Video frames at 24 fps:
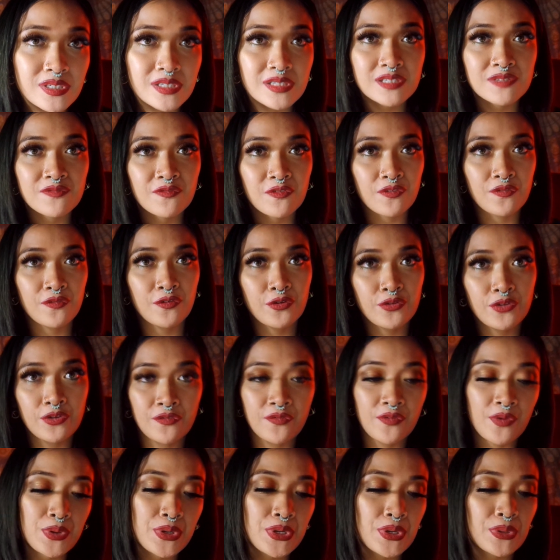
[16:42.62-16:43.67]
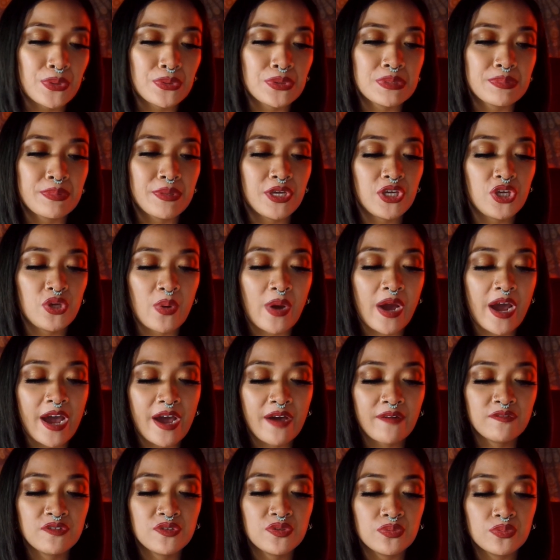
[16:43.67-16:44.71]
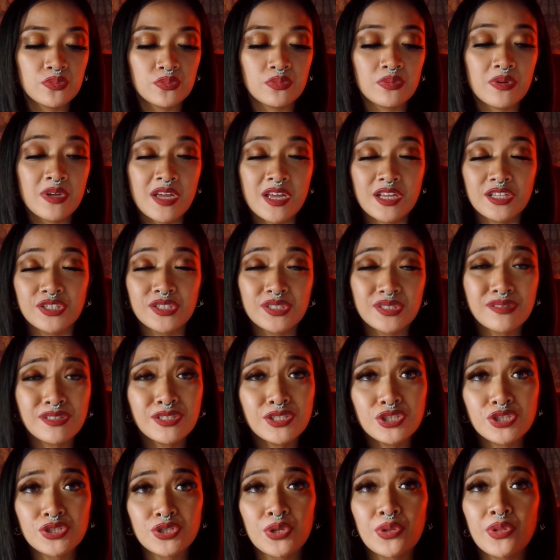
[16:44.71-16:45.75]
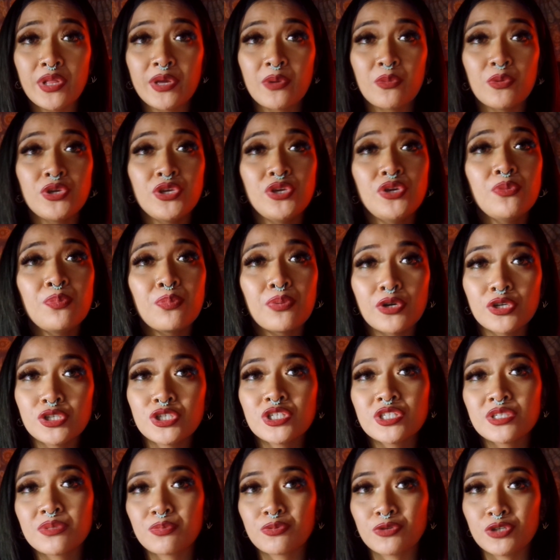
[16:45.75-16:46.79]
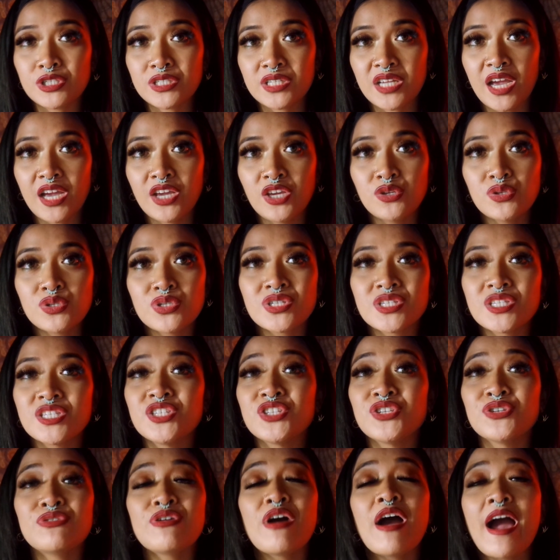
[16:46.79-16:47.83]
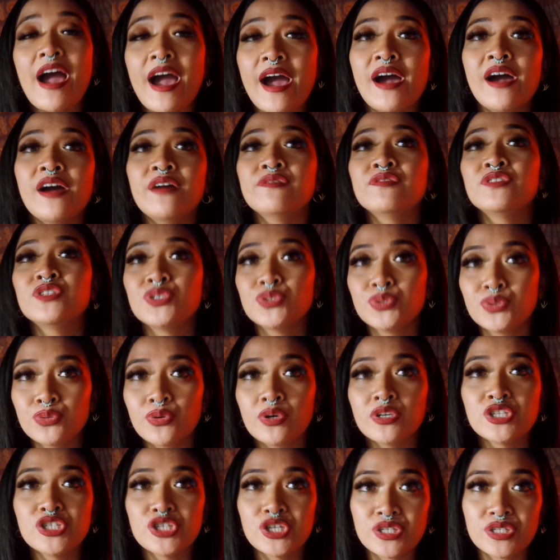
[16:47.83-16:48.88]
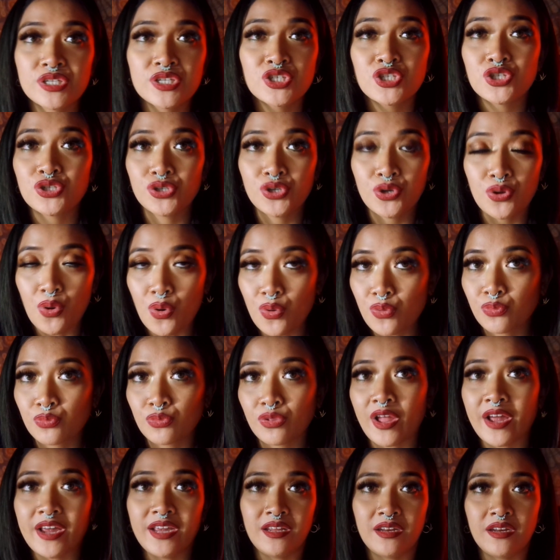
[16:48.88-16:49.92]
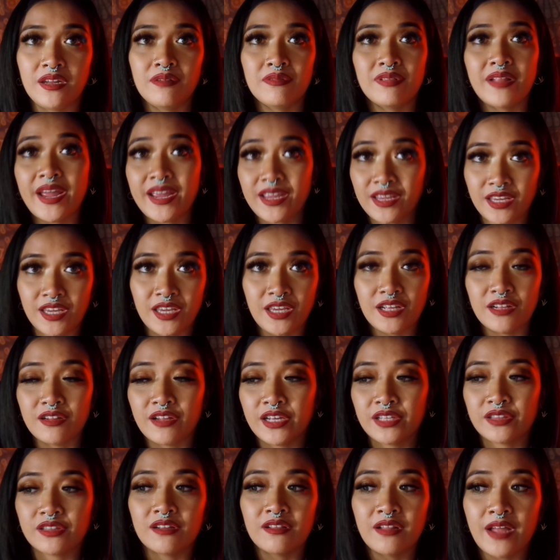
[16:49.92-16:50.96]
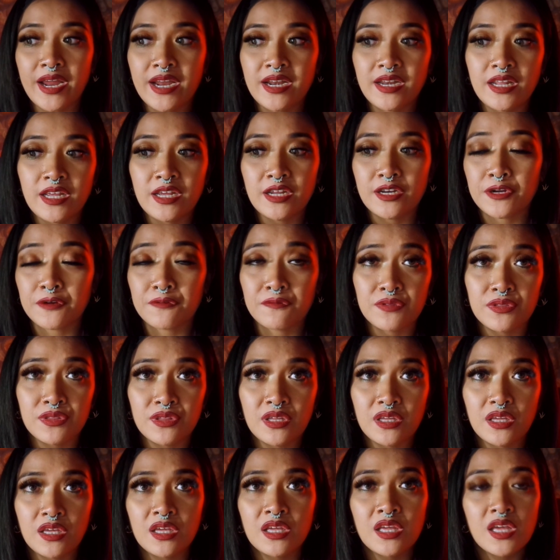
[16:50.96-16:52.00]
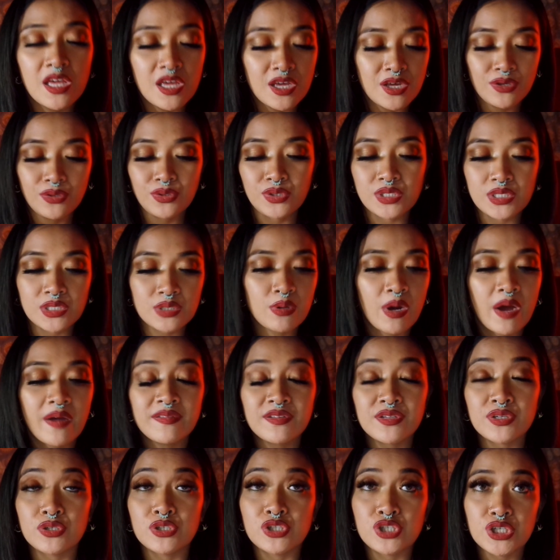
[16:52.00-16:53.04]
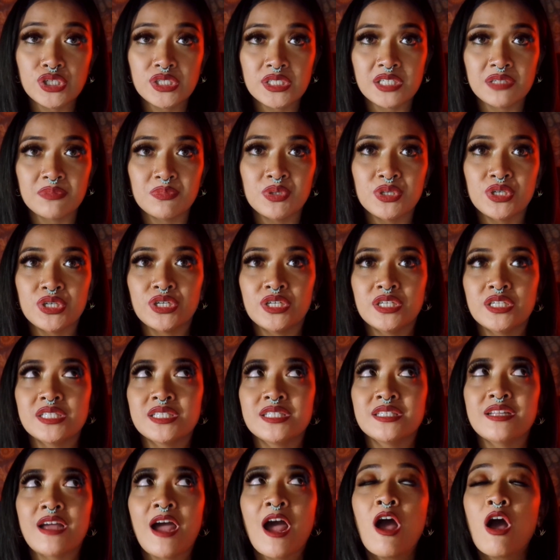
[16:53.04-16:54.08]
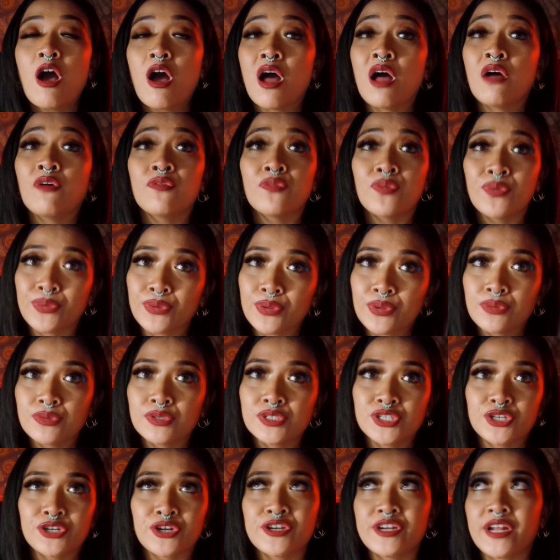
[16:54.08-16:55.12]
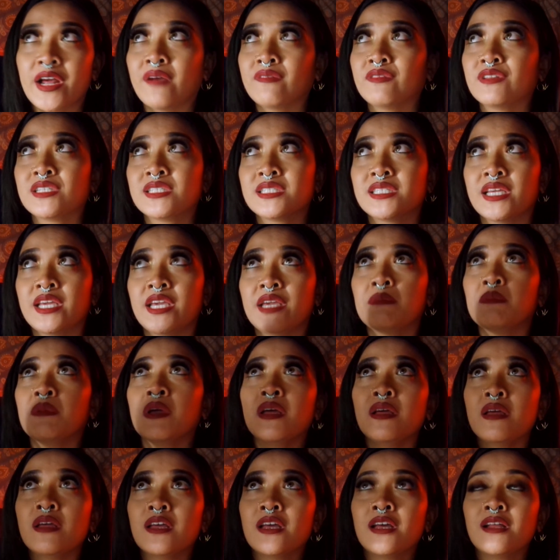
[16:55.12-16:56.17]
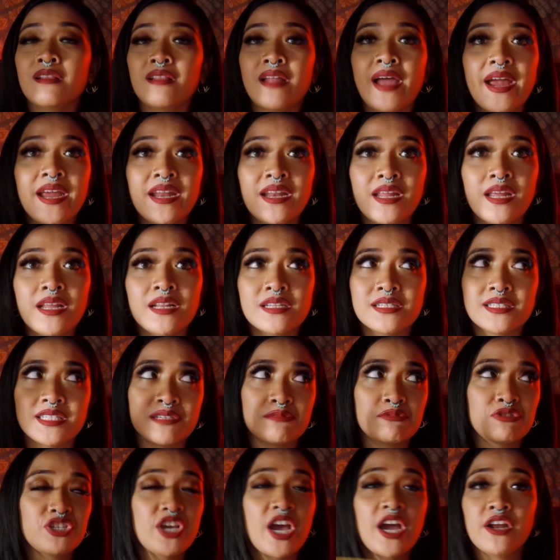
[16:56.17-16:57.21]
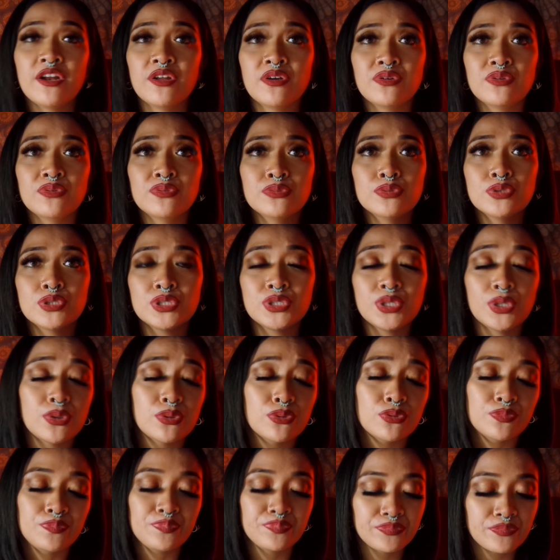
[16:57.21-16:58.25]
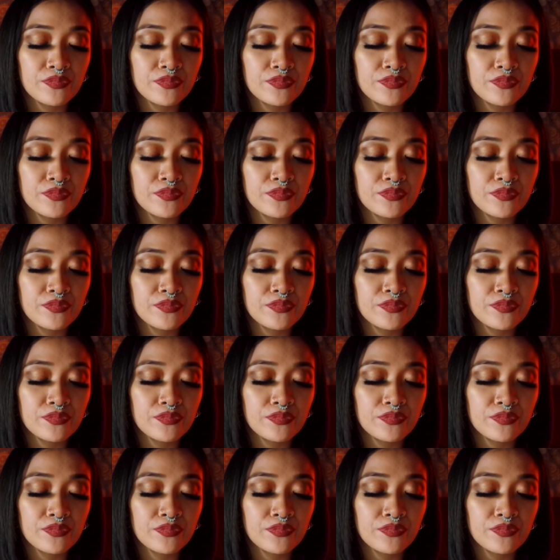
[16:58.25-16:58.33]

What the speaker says: this for further photos, but you have to, just to let you know, like when you purchase a preset, you still have to adjust it to your own liking, like the lighting and everything. You still have to adjust it because not all photos are gonna have the same lighting, the same shadows, so